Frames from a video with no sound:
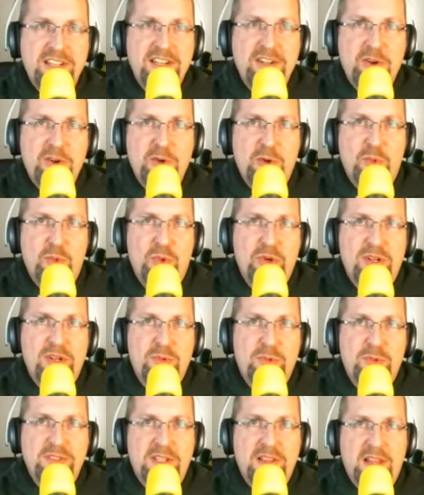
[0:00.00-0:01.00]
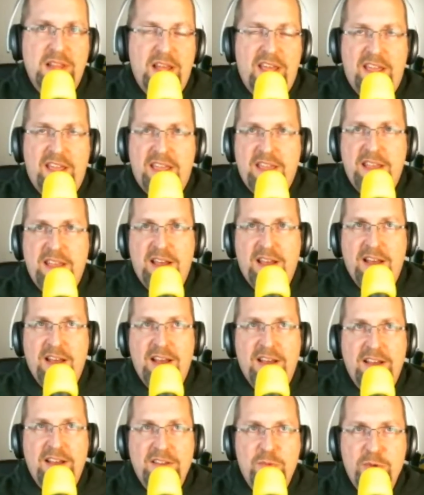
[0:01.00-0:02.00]
it, or were, was it like
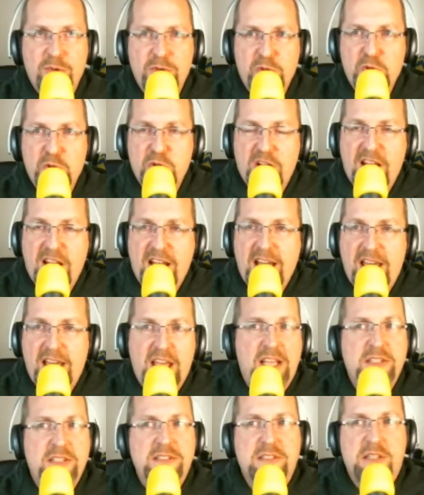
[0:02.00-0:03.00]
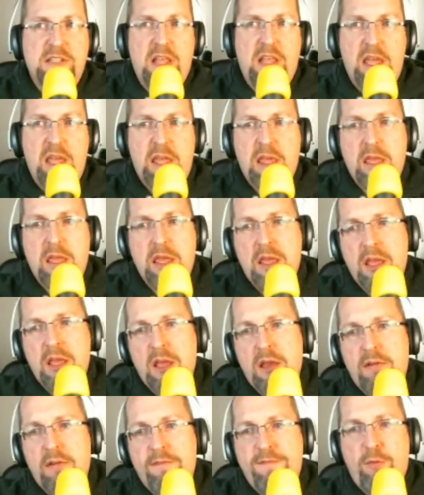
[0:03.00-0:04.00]
uh, were your eyes like
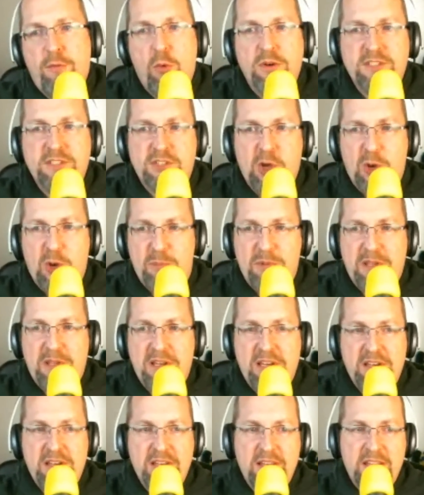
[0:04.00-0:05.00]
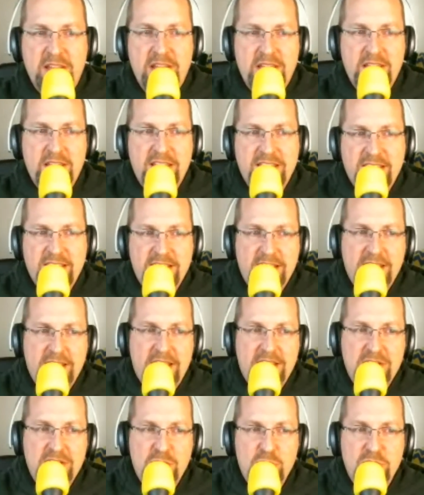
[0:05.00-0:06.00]
forced open,
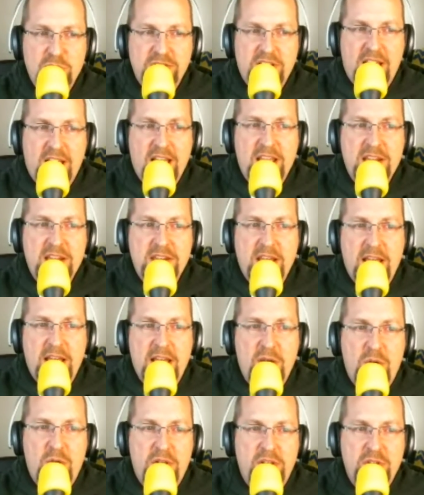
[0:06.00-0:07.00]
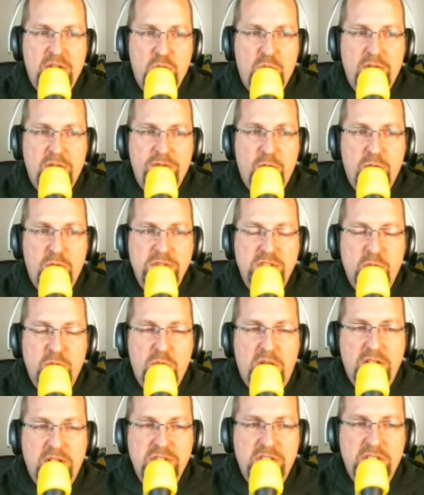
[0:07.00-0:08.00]
and you were tied down, and you were forced to
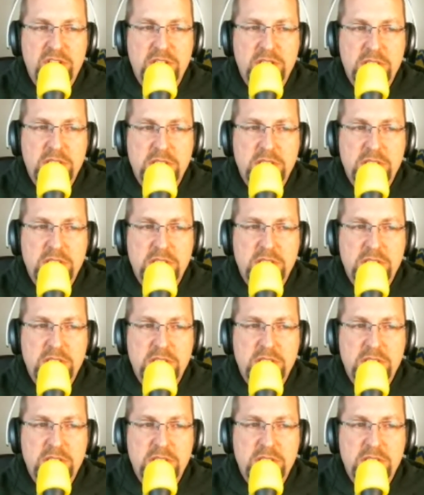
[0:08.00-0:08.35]
watch it?